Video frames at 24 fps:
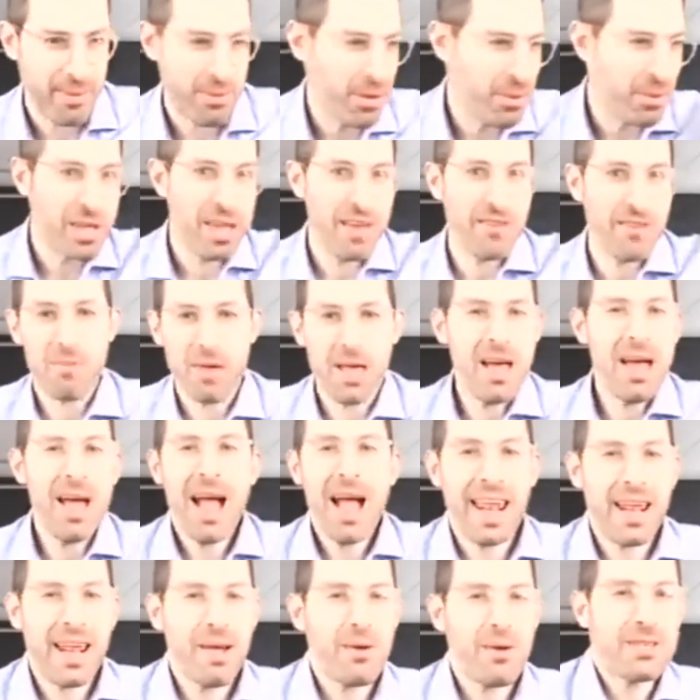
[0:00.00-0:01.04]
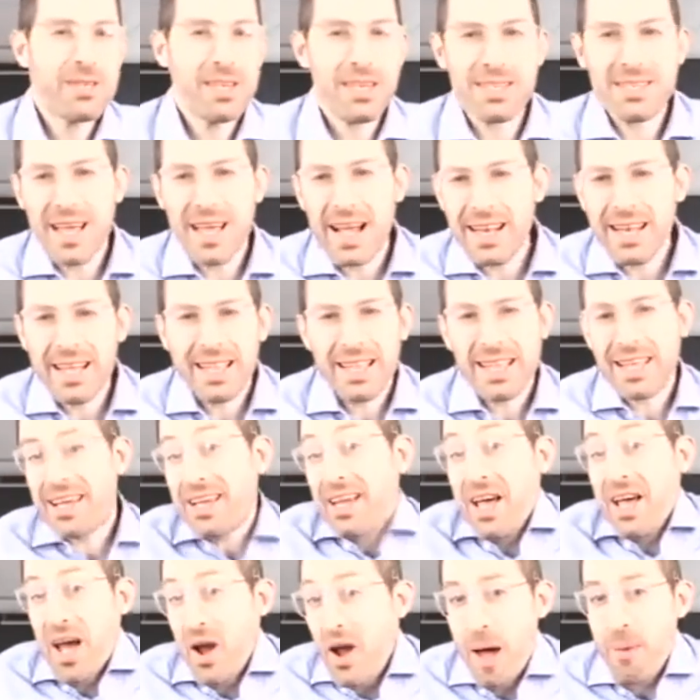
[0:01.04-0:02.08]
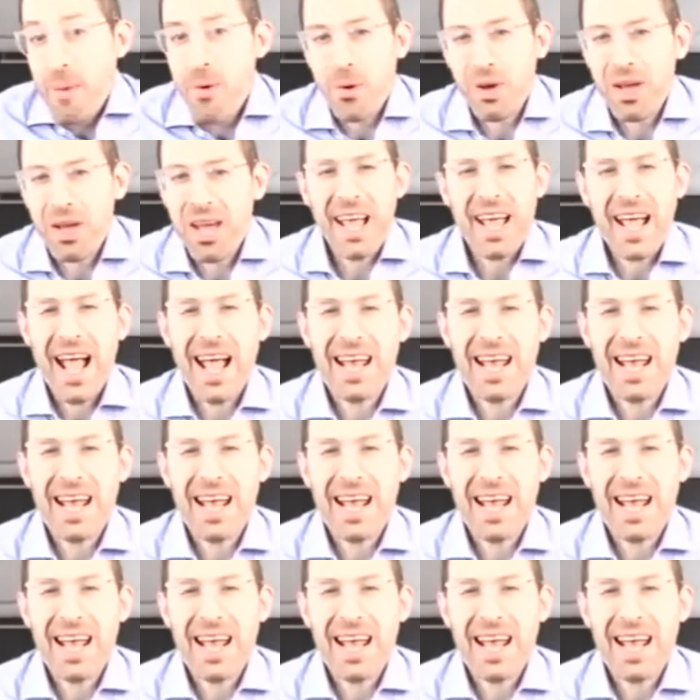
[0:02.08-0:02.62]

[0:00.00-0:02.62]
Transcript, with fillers: He would give me, and I would say, Zaidi, like, I'm okay.